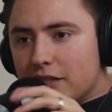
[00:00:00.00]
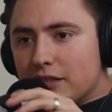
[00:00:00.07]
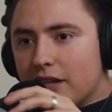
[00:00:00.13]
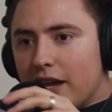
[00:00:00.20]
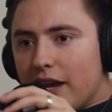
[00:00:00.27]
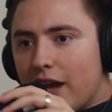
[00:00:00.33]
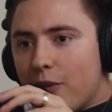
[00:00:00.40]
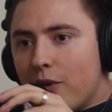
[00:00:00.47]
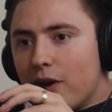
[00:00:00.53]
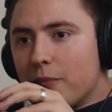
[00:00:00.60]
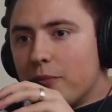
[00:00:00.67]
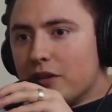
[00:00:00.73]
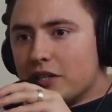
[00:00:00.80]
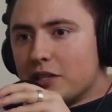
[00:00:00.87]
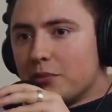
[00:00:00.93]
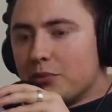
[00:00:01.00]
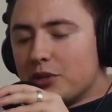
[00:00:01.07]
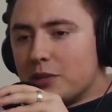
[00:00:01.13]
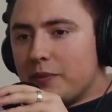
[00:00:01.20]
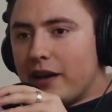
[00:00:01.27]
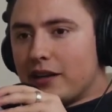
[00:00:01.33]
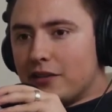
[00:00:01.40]
is like I want to put this in
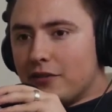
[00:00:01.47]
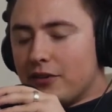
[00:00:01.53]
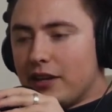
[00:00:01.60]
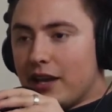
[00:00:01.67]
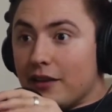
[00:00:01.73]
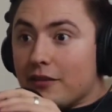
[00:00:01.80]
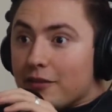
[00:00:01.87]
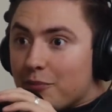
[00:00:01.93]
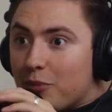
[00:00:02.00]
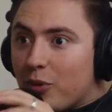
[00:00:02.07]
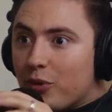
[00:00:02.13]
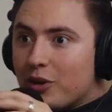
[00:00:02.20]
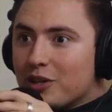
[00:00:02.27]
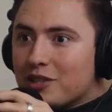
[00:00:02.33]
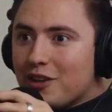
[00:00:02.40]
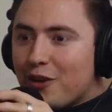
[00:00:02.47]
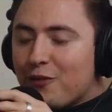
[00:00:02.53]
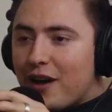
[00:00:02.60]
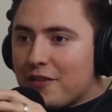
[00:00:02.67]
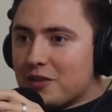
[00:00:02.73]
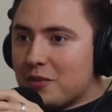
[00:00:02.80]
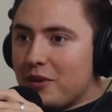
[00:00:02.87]
perspective again, pulling yourself
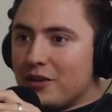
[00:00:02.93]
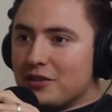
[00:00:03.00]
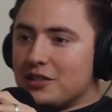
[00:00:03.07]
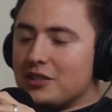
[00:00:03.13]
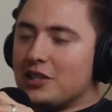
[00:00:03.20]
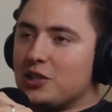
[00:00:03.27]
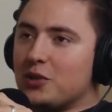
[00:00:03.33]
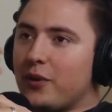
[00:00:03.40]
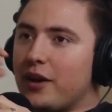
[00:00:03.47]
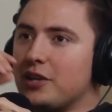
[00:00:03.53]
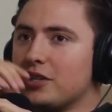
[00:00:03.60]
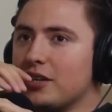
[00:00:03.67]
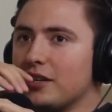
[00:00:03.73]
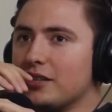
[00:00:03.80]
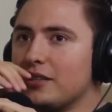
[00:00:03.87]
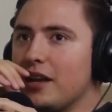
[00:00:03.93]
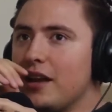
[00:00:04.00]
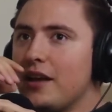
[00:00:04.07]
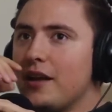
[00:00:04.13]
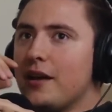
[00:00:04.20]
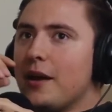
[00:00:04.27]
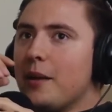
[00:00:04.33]
out of someone else's situation is.
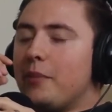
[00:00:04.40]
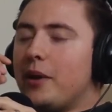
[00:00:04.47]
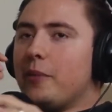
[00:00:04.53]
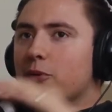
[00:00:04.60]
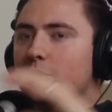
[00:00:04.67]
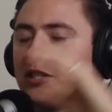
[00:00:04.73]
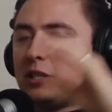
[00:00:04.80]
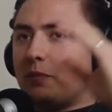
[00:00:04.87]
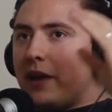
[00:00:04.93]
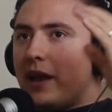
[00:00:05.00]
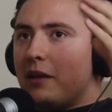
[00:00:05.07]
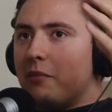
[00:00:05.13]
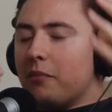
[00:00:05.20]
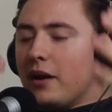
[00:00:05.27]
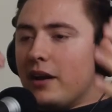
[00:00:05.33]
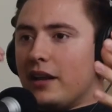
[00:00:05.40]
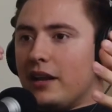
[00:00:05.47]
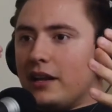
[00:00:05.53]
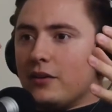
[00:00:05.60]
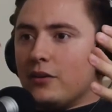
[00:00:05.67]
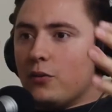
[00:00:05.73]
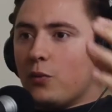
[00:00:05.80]
People spend
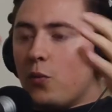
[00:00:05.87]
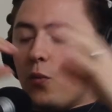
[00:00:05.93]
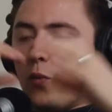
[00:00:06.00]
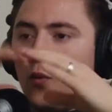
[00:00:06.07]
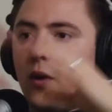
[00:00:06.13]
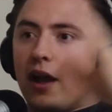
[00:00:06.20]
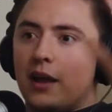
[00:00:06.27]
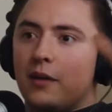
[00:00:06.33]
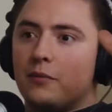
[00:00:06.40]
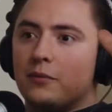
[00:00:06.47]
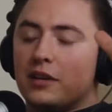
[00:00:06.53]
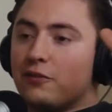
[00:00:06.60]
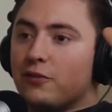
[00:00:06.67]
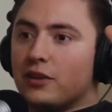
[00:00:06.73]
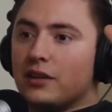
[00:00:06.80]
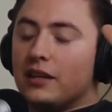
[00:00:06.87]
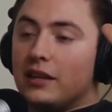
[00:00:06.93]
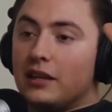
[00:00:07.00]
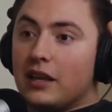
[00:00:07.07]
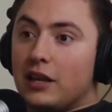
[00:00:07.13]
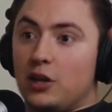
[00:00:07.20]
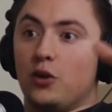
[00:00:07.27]
money way
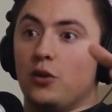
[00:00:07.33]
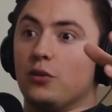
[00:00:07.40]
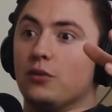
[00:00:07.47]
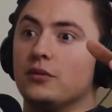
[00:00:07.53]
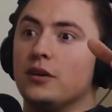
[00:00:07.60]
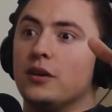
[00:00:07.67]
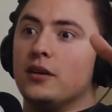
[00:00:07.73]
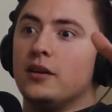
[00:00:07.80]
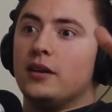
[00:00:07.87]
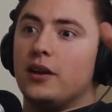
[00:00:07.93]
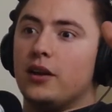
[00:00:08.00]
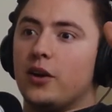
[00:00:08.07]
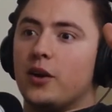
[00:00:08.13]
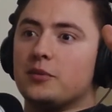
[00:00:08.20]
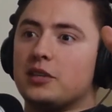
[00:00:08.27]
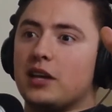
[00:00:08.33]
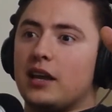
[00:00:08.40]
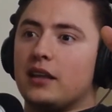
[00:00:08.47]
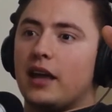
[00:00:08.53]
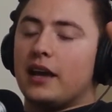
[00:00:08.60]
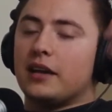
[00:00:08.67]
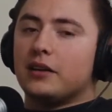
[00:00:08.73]
differently than you. You know what I'm
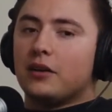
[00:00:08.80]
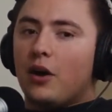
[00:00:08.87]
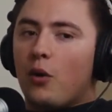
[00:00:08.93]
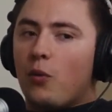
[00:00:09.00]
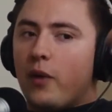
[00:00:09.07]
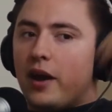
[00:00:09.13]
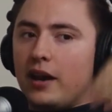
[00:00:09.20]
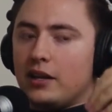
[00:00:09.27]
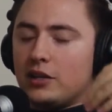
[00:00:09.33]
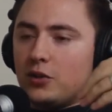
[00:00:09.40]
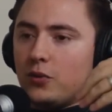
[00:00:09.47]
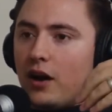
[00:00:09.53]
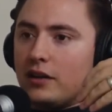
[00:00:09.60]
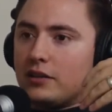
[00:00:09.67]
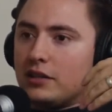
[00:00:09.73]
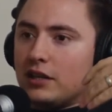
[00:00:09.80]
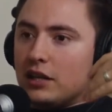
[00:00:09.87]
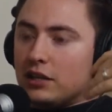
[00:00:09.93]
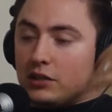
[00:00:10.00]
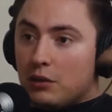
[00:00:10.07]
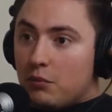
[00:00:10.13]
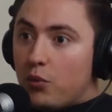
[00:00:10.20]
saying? Like a wedding to us
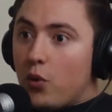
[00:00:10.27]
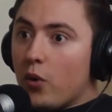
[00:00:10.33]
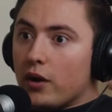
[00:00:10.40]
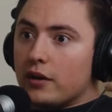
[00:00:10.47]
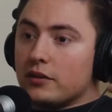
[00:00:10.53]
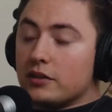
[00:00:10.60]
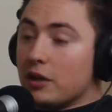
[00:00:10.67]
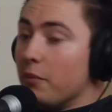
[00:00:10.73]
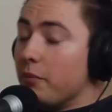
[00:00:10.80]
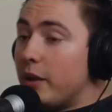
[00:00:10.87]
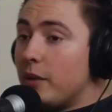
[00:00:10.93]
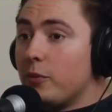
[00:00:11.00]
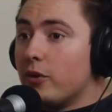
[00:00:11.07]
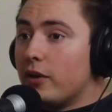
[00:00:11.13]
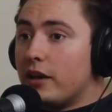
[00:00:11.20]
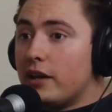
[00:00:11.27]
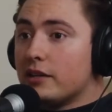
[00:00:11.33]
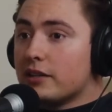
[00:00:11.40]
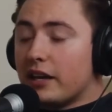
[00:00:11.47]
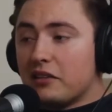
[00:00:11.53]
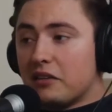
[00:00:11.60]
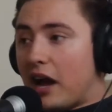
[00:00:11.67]
is important. Some people it
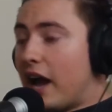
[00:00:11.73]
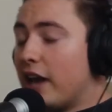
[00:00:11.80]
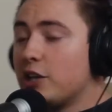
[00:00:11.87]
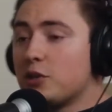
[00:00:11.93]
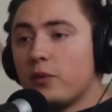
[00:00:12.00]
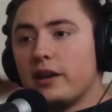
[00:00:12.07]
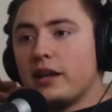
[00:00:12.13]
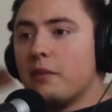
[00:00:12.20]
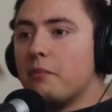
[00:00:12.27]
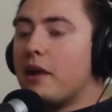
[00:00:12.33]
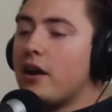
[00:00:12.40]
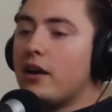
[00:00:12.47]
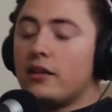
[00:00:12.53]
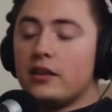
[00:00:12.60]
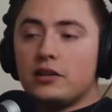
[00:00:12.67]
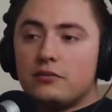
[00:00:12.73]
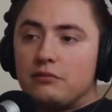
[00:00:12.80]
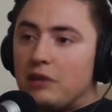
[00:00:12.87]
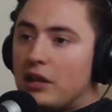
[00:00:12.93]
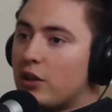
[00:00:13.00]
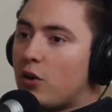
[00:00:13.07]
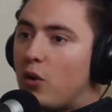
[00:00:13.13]
is. Like I just want to get married
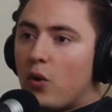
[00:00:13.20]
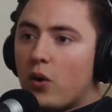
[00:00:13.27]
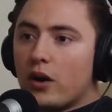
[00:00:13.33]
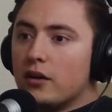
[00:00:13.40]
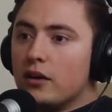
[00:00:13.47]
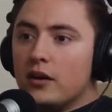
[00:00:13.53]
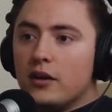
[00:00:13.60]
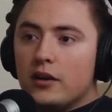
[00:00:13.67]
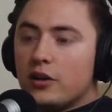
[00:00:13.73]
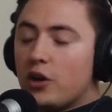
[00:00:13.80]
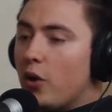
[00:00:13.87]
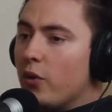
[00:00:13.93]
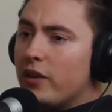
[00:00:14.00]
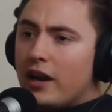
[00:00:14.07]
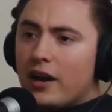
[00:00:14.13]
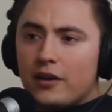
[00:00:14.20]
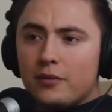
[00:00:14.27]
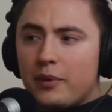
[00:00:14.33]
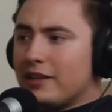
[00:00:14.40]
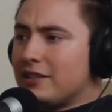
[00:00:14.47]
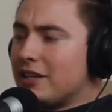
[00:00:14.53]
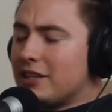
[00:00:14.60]
in the court, go there,
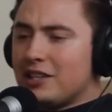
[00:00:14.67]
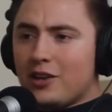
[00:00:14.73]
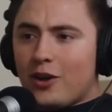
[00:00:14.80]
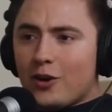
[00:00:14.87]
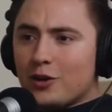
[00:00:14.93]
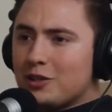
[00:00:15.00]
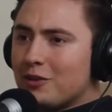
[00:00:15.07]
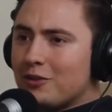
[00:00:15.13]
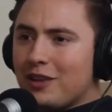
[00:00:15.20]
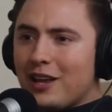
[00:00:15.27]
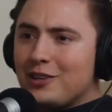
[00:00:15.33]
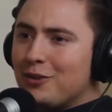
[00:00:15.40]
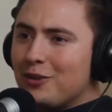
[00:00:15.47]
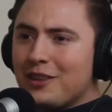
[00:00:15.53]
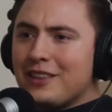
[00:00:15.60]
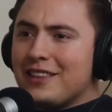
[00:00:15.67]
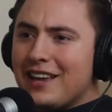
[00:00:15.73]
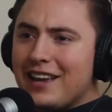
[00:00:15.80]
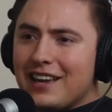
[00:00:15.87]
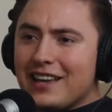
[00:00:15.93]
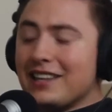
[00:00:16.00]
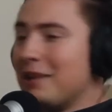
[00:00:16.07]
pay $60 to like do the
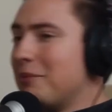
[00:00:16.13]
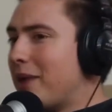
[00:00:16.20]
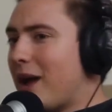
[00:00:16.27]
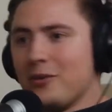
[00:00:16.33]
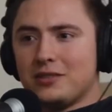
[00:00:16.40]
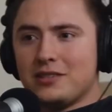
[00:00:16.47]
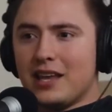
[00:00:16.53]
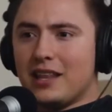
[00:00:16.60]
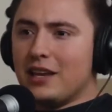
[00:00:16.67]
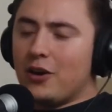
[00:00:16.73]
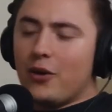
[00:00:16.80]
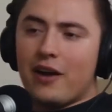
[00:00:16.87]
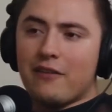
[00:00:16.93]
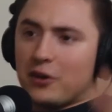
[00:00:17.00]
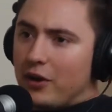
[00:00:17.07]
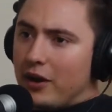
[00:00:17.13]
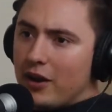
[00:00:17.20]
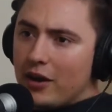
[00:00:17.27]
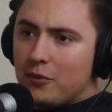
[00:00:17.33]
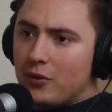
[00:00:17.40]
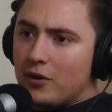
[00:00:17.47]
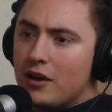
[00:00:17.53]
thing and then bounce and then go have a great
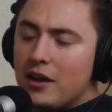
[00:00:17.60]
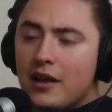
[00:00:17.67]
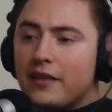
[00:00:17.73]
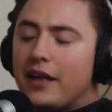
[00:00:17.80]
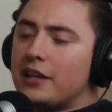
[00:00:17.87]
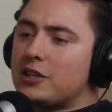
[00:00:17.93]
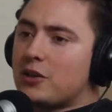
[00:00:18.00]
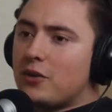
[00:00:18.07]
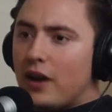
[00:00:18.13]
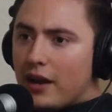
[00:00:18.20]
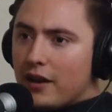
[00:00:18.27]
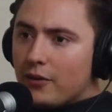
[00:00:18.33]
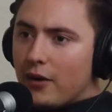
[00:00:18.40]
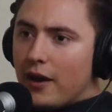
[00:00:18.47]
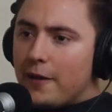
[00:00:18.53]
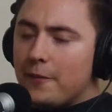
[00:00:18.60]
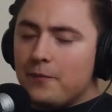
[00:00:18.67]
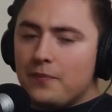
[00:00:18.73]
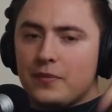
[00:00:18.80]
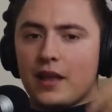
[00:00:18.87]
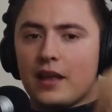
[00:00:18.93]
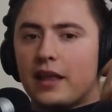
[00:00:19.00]
honeymoon. That's great, right?
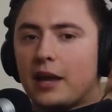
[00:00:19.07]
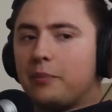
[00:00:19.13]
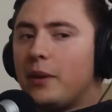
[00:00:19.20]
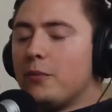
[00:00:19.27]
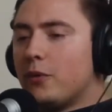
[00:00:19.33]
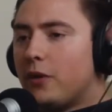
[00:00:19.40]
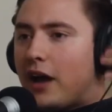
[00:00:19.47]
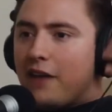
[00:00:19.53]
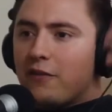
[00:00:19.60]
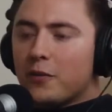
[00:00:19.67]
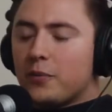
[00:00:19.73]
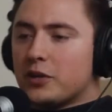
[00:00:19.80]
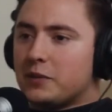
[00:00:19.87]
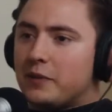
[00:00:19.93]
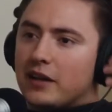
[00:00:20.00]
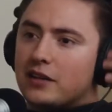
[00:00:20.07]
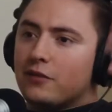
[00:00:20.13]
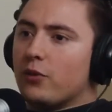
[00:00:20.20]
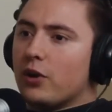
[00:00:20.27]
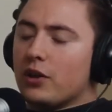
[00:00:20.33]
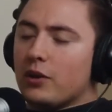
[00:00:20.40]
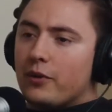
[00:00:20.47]
Like people have a perspective
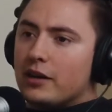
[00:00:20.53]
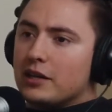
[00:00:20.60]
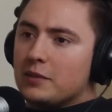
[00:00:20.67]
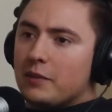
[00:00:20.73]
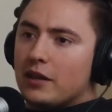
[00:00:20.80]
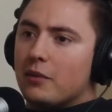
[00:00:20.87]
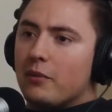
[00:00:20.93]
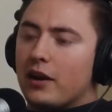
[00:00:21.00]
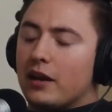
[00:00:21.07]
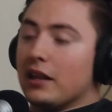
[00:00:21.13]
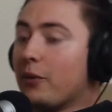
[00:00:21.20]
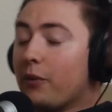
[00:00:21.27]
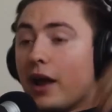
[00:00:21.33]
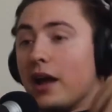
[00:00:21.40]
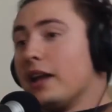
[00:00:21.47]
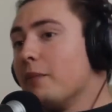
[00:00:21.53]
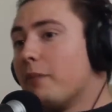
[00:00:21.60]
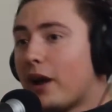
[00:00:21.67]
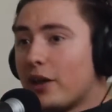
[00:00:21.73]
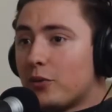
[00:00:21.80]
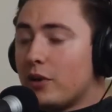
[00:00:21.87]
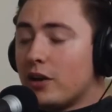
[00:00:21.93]
of where they want to spend their money. Like when I get
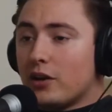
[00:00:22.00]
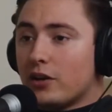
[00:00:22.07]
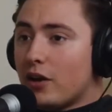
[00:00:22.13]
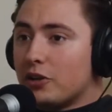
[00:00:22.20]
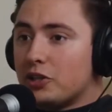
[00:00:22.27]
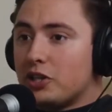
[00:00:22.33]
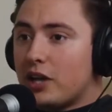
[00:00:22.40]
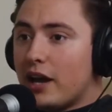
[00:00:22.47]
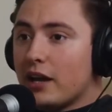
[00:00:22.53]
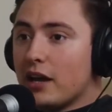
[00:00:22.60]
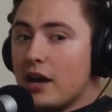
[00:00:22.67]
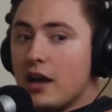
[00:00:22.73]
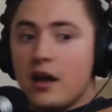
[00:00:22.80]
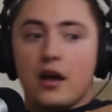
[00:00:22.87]
my $300 check,